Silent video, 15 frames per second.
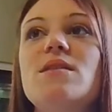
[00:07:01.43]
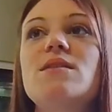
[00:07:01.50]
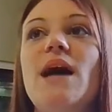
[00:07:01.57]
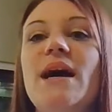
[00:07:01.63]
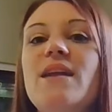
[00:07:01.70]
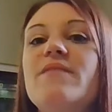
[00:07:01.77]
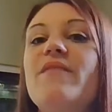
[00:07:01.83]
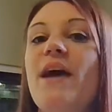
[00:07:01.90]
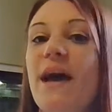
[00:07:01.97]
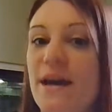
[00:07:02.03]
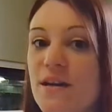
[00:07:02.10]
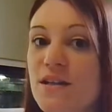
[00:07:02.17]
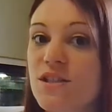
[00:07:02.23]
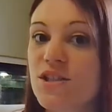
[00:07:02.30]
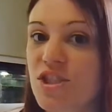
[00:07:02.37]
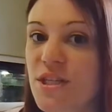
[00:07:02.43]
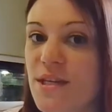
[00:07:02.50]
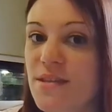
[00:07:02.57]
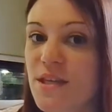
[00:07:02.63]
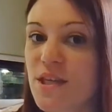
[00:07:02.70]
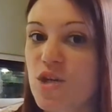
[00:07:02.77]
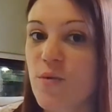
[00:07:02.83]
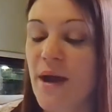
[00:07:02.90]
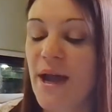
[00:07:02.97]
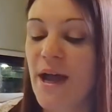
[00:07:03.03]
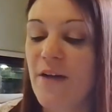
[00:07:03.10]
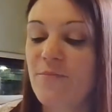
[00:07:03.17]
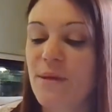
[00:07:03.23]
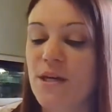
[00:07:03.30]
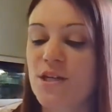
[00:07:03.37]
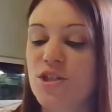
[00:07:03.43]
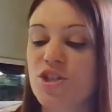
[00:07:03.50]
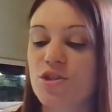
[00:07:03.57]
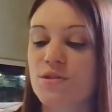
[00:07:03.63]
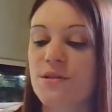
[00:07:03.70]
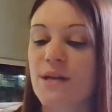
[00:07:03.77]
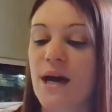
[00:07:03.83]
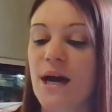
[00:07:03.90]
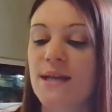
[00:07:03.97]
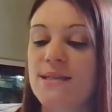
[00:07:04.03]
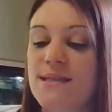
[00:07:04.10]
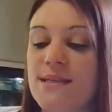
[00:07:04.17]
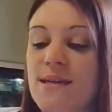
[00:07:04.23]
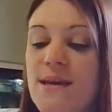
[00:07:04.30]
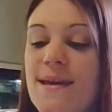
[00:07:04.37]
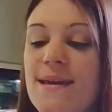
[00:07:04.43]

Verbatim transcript: a lot of energy that you have because you're not